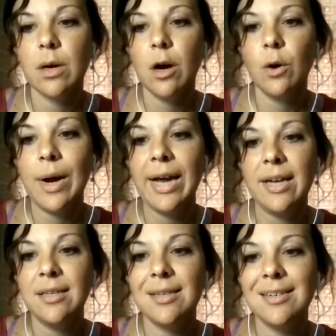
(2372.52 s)
All
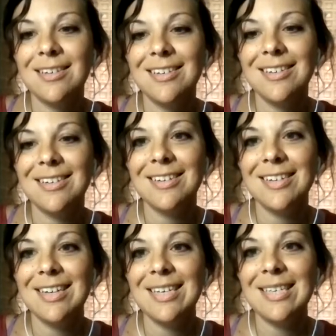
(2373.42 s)
right.
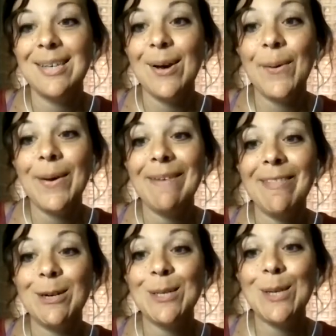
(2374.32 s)
So if
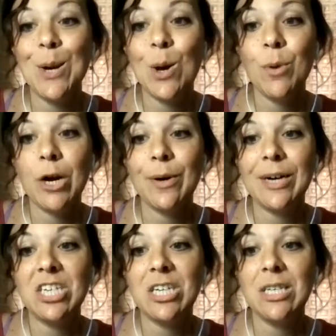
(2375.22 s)
there's no more
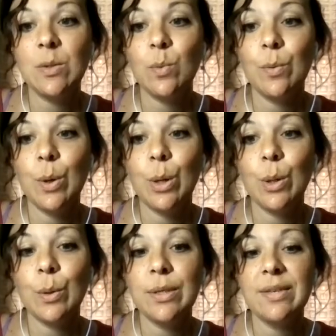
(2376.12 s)
questions, we will
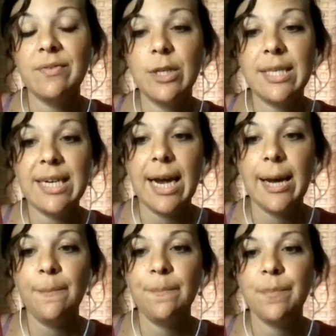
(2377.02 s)
close for today.